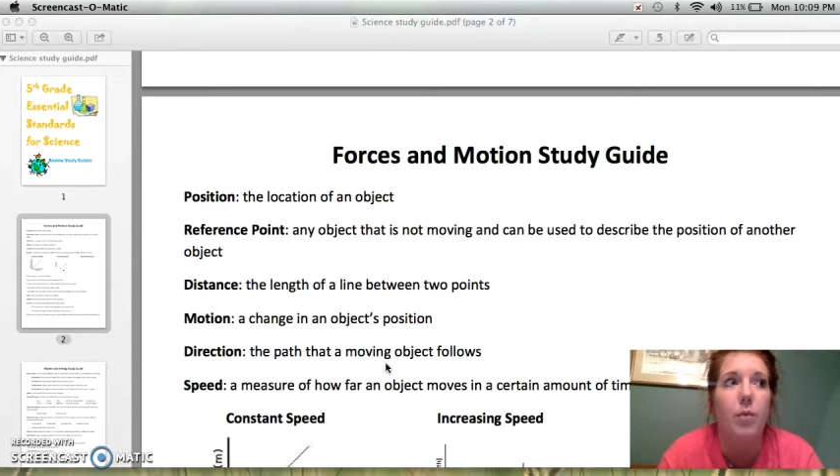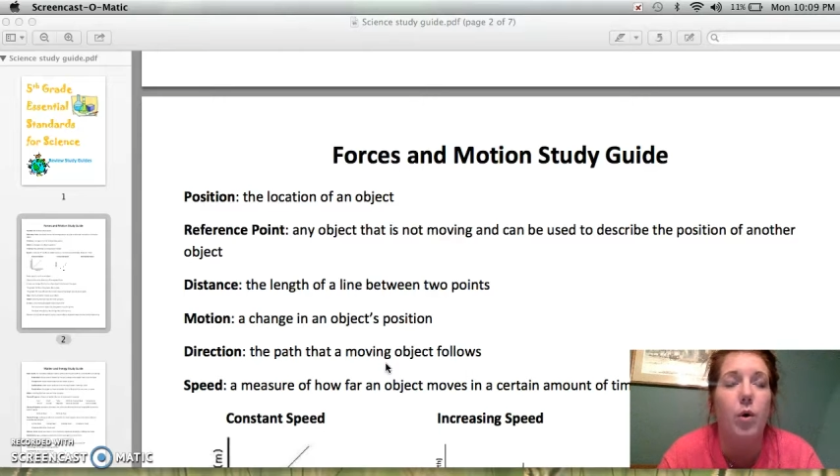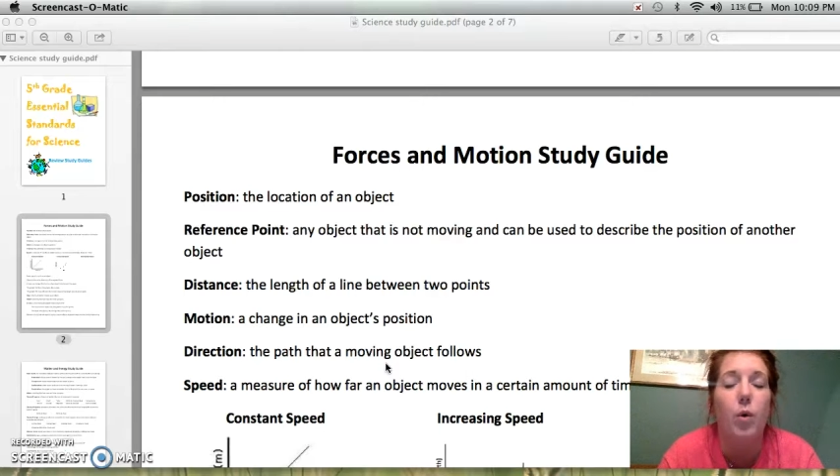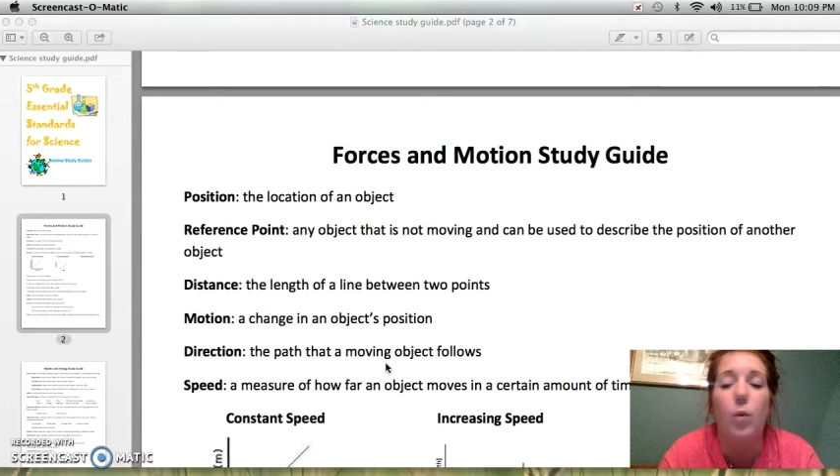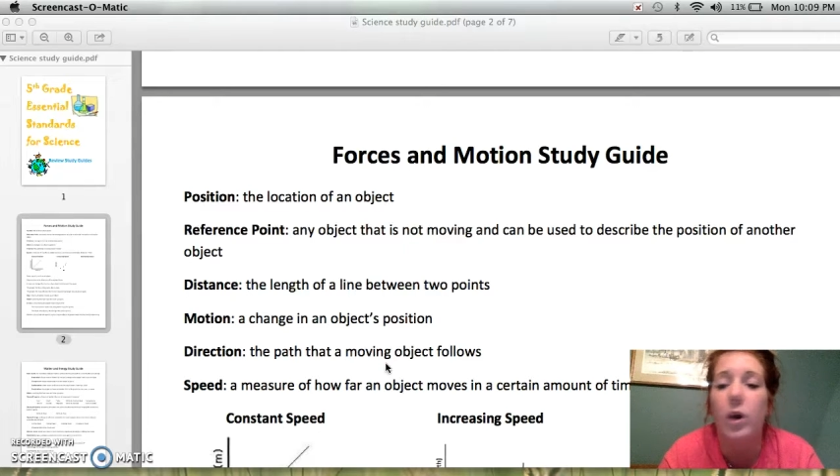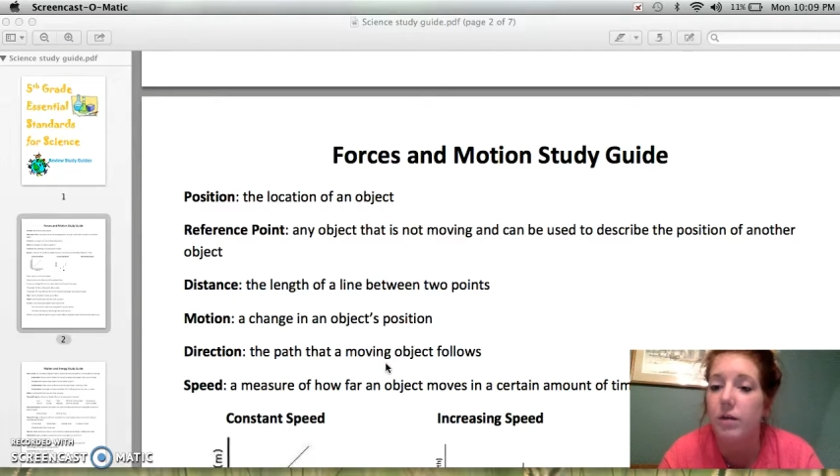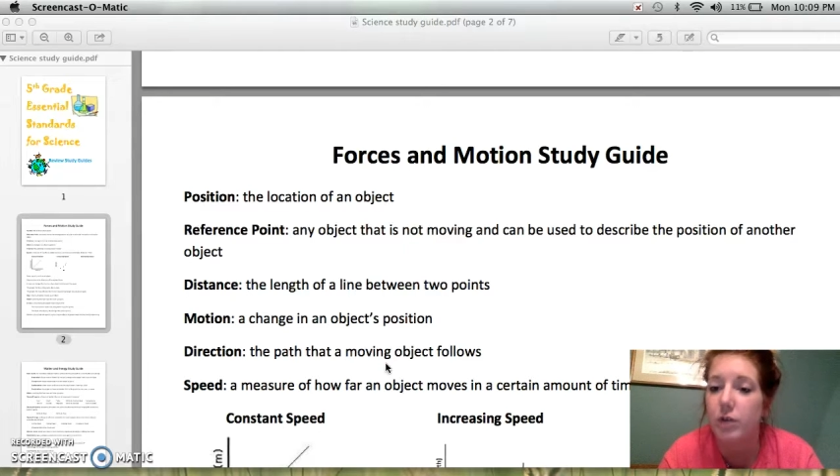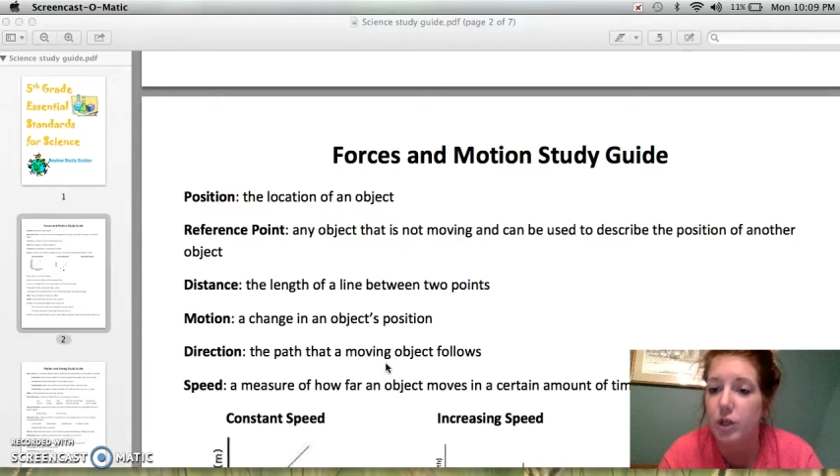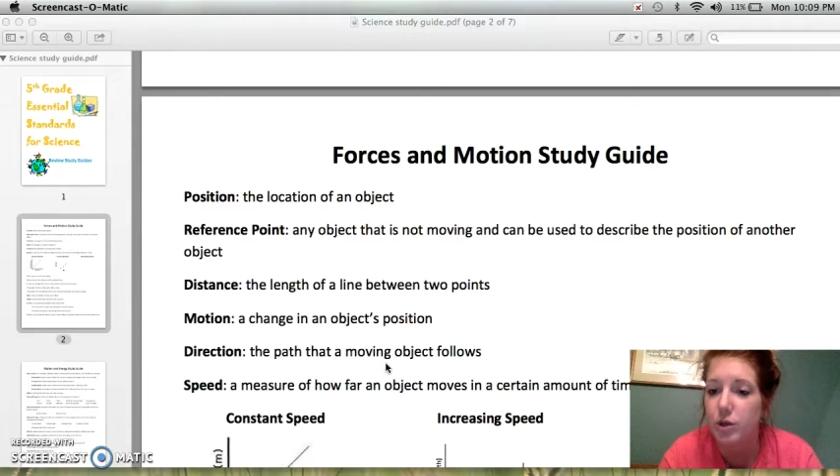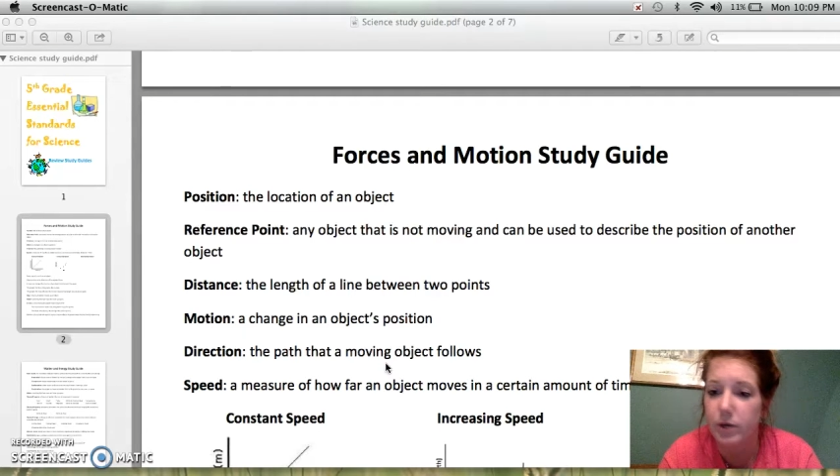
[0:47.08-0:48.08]
whatever
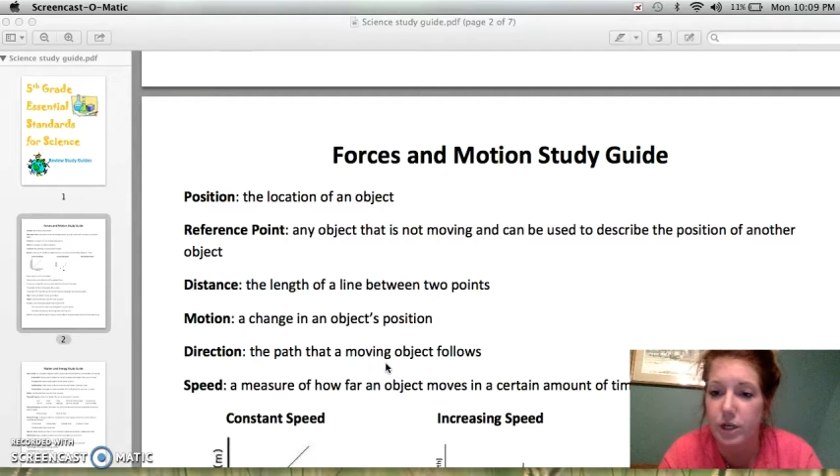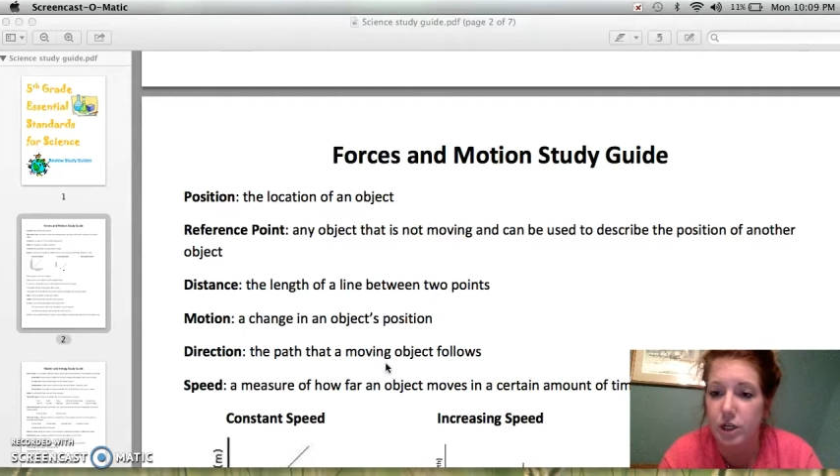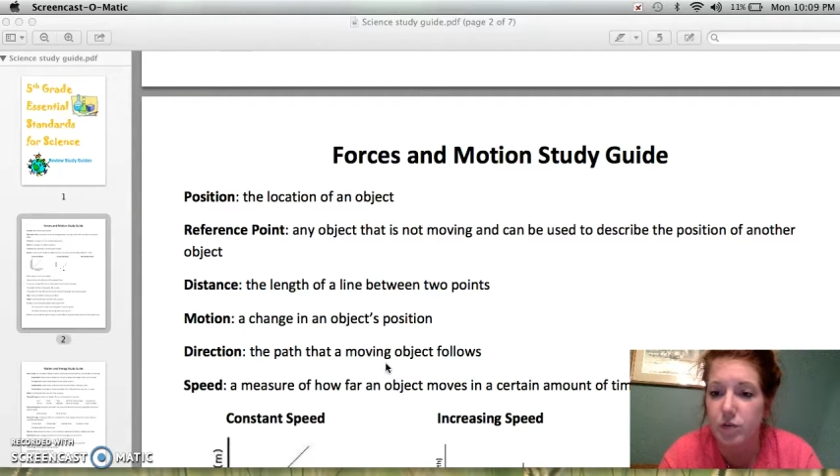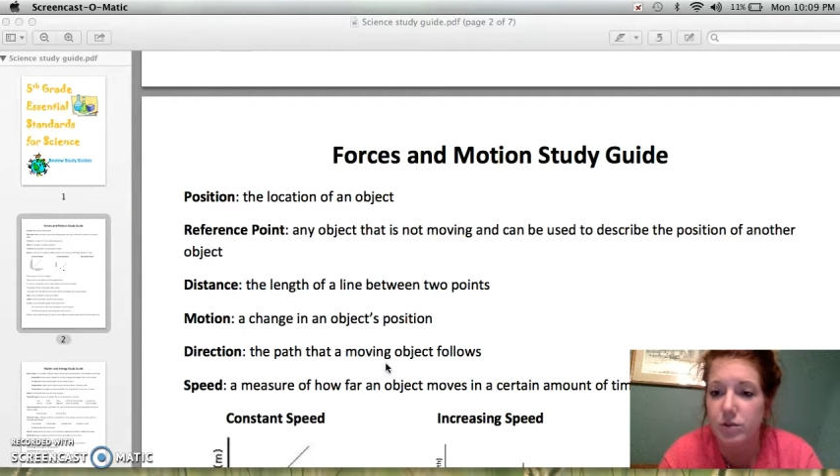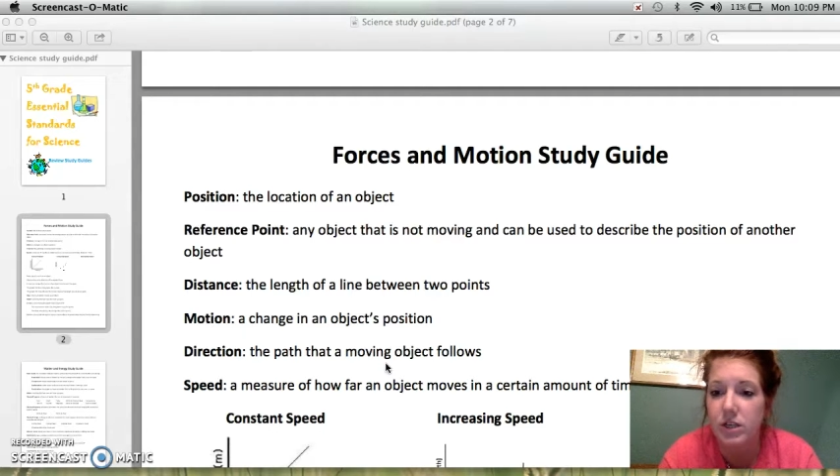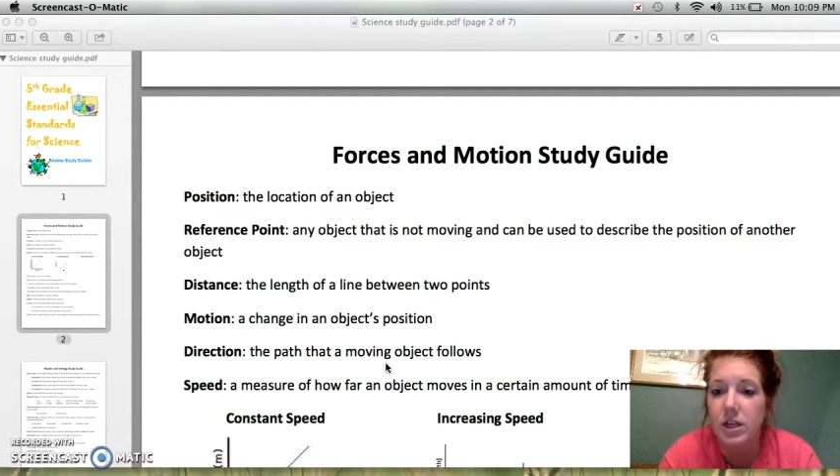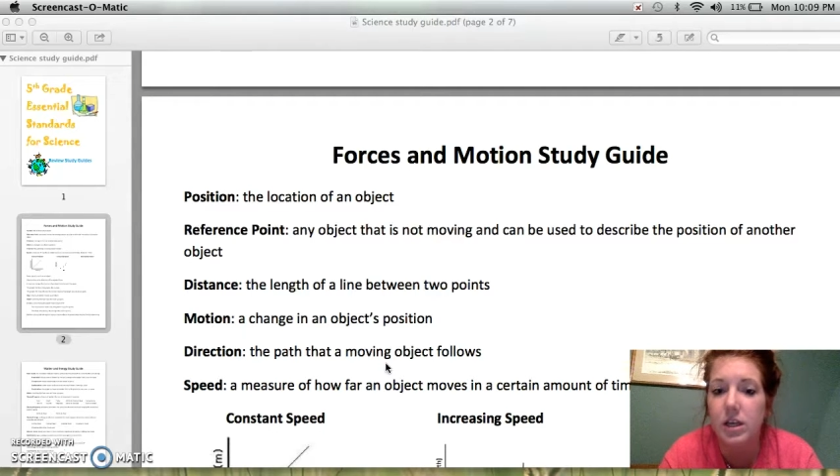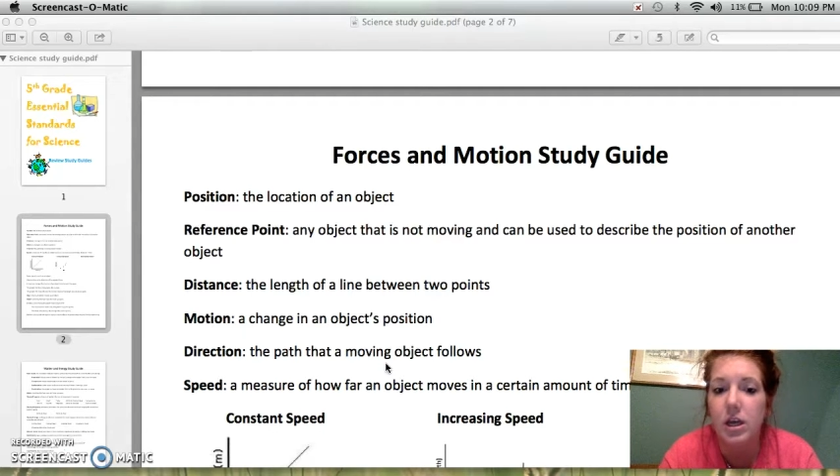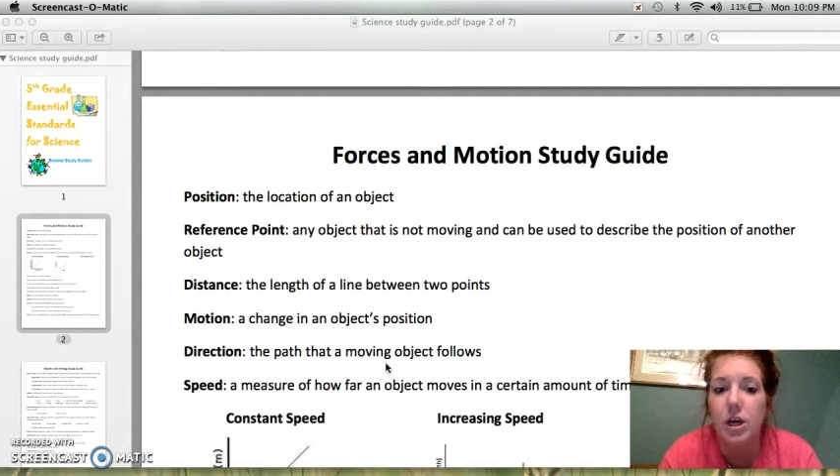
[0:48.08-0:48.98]
you are using,